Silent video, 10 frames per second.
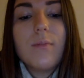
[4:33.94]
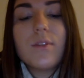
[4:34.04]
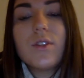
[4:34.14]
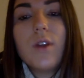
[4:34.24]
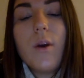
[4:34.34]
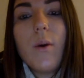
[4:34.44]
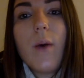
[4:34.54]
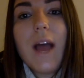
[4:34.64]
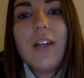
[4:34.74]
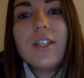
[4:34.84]

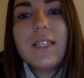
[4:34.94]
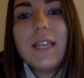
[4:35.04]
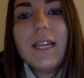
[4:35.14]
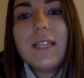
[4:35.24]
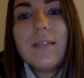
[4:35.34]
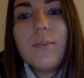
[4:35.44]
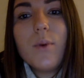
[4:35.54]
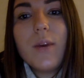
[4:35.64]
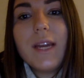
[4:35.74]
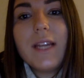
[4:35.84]
So I just think it's
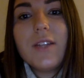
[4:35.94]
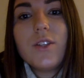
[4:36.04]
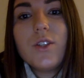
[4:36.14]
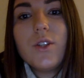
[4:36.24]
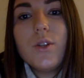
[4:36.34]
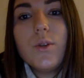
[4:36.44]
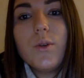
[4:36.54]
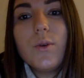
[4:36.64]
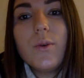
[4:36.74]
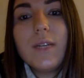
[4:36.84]
important
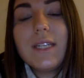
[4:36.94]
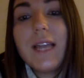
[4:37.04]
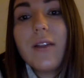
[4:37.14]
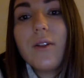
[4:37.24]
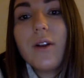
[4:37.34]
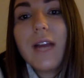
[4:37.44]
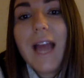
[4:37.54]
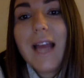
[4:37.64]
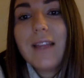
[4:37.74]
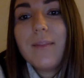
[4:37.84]
to take a look
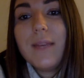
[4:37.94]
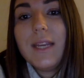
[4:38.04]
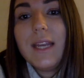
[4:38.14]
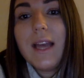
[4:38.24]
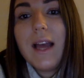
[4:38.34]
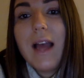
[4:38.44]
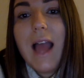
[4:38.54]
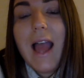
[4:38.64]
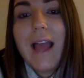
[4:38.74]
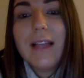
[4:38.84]
at the media
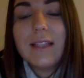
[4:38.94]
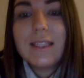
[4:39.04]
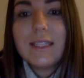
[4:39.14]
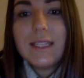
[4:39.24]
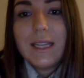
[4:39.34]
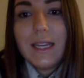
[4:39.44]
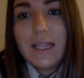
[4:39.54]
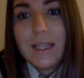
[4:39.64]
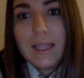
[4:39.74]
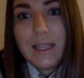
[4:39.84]
and
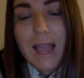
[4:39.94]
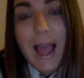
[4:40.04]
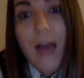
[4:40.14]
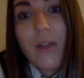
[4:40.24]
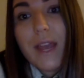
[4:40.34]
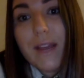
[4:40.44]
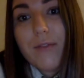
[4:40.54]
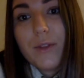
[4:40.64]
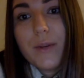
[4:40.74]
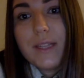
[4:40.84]
see how they
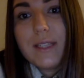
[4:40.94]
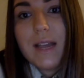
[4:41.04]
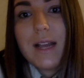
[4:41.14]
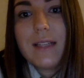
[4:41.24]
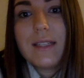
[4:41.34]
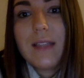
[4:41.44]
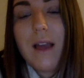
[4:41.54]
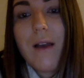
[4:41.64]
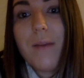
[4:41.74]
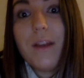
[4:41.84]
influence us
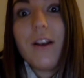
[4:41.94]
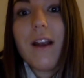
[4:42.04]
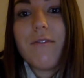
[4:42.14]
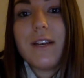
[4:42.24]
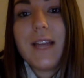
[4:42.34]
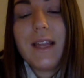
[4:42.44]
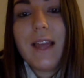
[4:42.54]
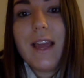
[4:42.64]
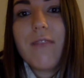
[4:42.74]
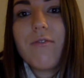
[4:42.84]
in our everyday
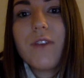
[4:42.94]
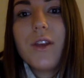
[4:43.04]
life.